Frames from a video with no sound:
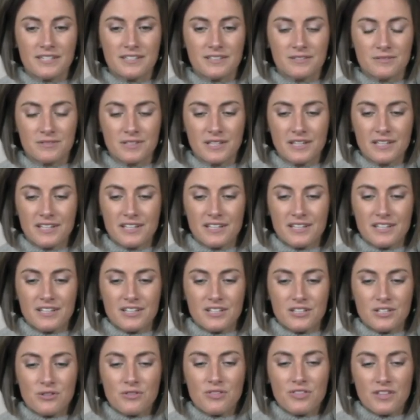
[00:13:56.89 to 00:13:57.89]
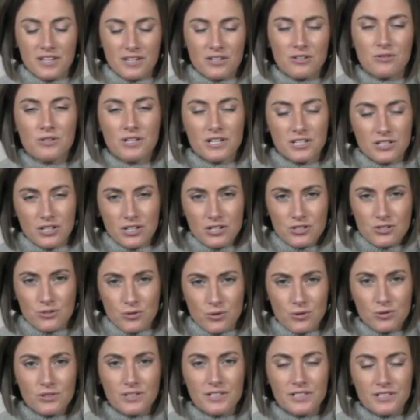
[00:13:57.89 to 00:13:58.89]
And you think you can
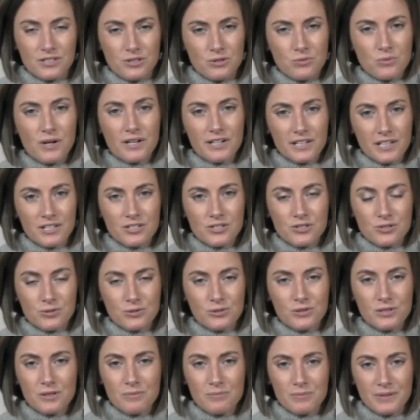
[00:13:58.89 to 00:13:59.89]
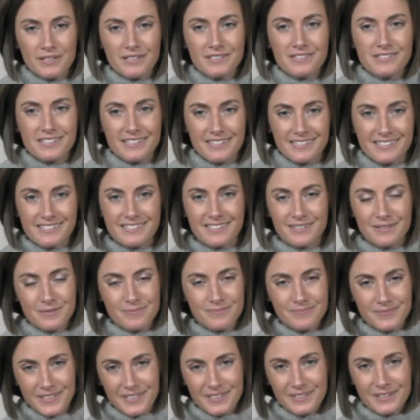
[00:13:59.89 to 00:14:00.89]
control it, and you want to control it, but it's a,
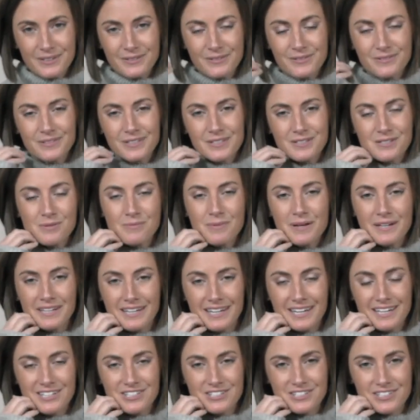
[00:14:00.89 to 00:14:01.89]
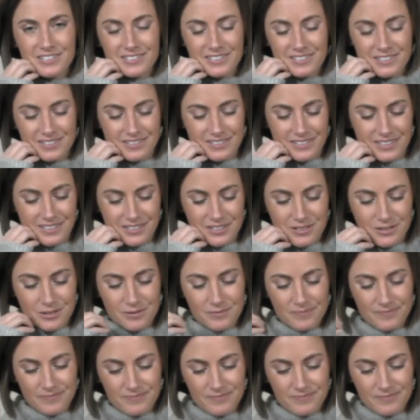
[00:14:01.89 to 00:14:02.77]
you know, it's a medication in your